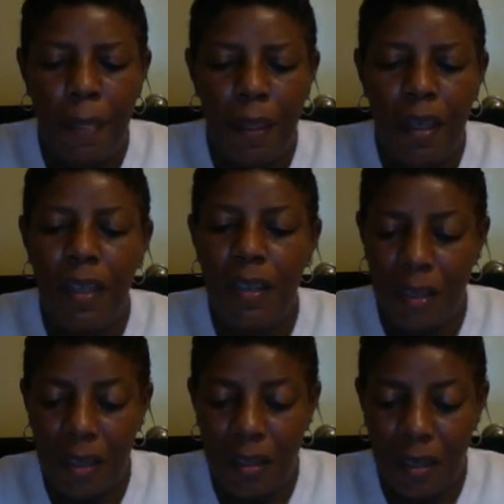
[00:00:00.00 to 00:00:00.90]

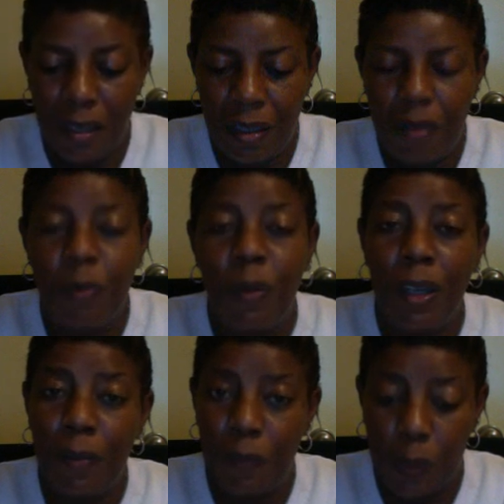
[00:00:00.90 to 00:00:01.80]
consistent
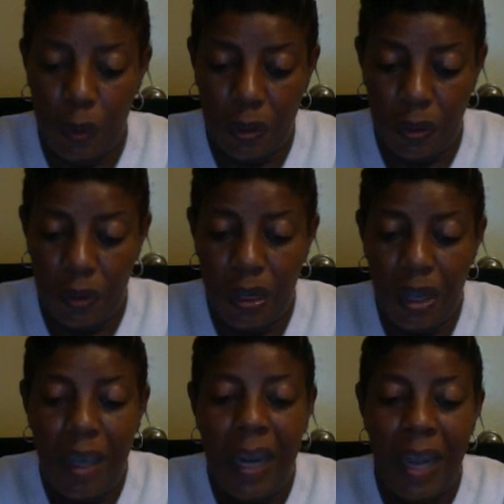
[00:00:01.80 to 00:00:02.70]
reinforcers
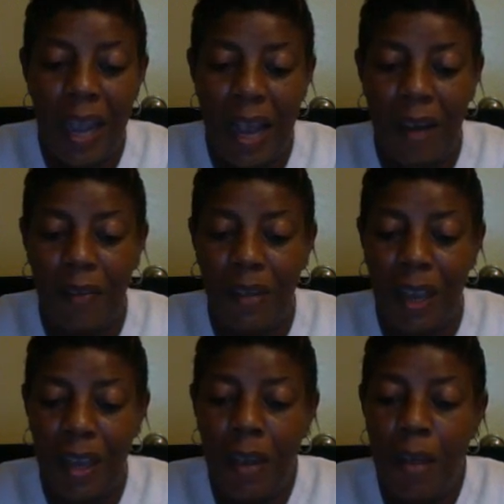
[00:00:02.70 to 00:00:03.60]
and how
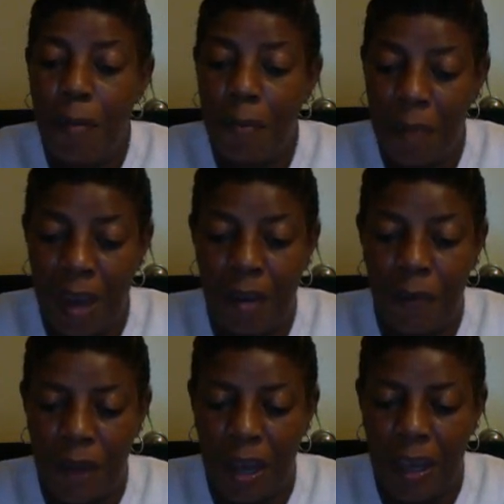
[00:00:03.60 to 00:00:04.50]
they
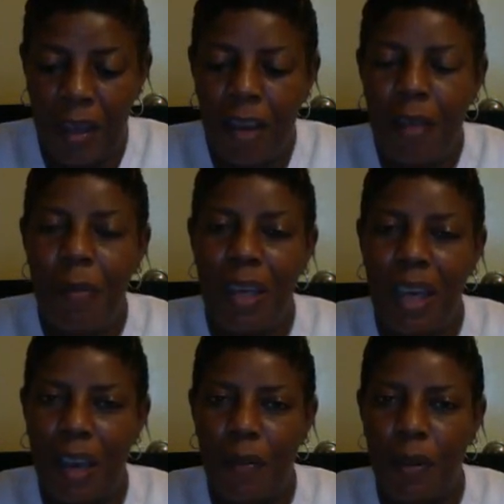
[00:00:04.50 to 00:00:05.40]
modify
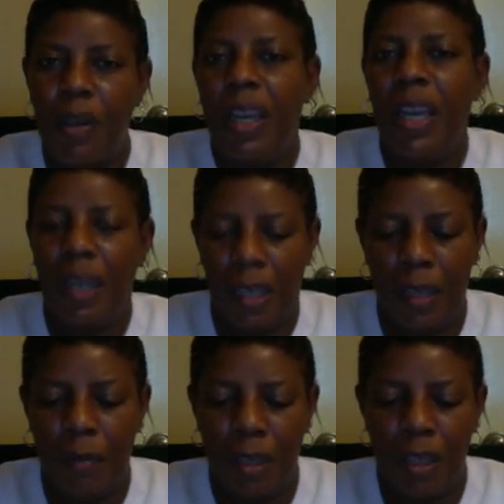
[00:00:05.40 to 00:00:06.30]
behavior in
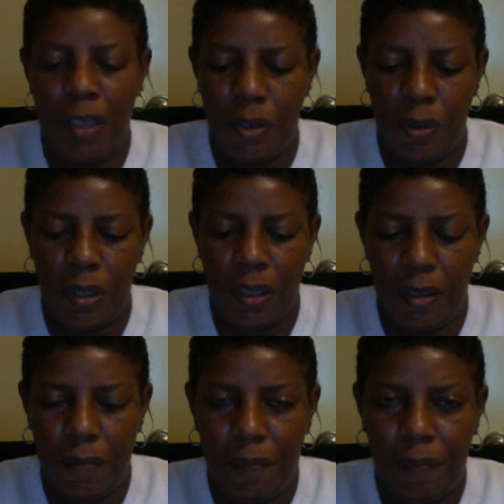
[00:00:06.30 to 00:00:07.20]
EMD
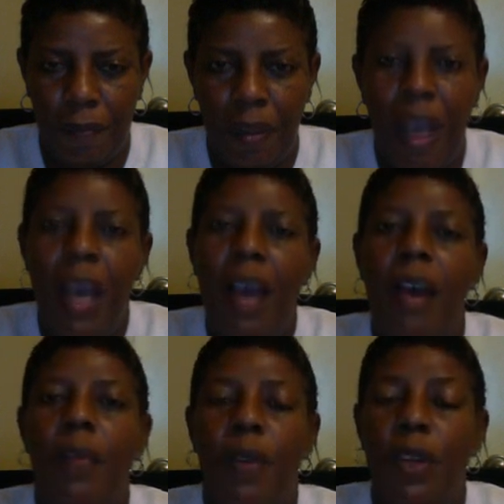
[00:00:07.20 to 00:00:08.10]
students.
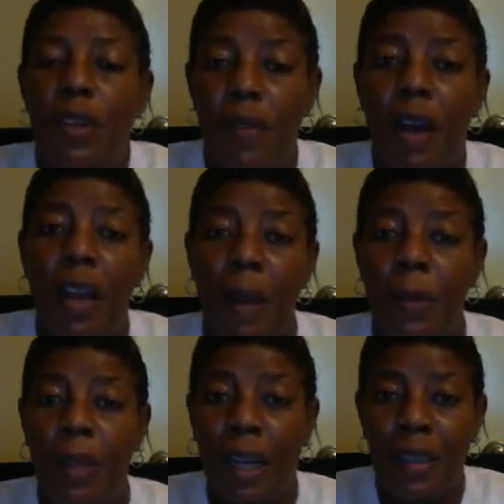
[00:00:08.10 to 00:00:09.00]
First of all, I
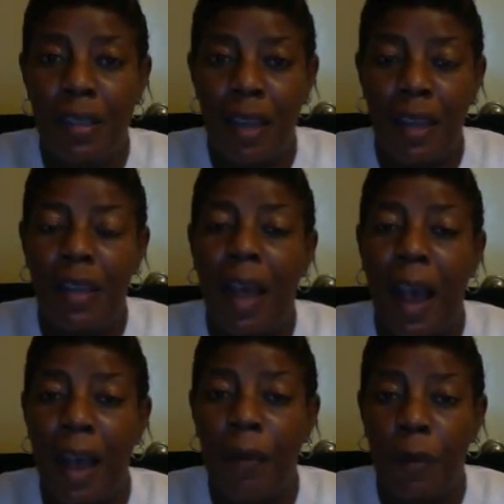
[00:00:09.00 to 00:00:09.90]
would like to say that
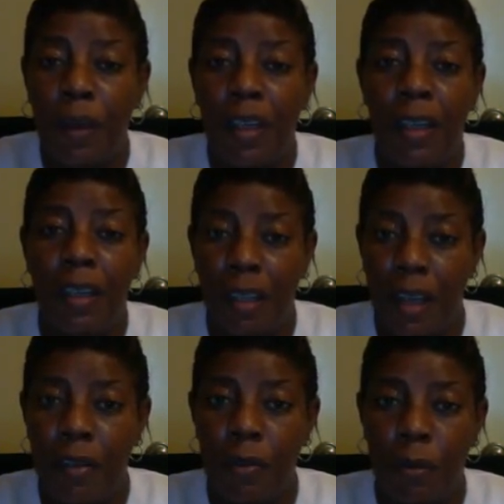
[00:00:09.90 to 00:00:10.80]
I work in the
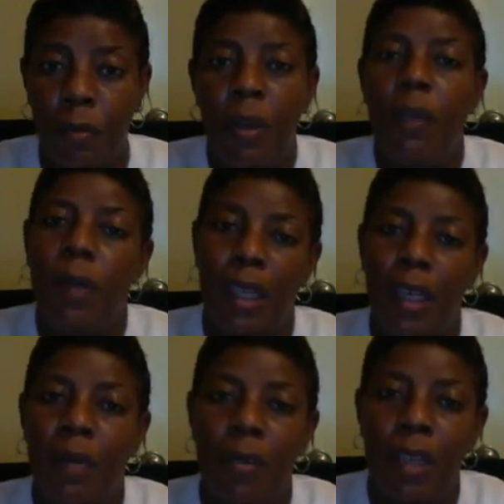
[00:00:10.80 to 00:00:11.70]
classroom with
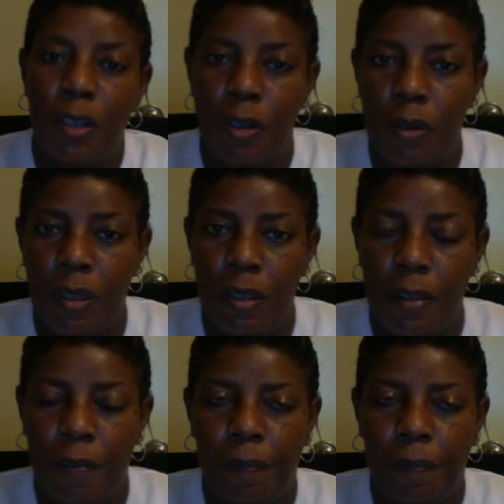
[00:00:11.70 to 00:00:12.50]
EMD students.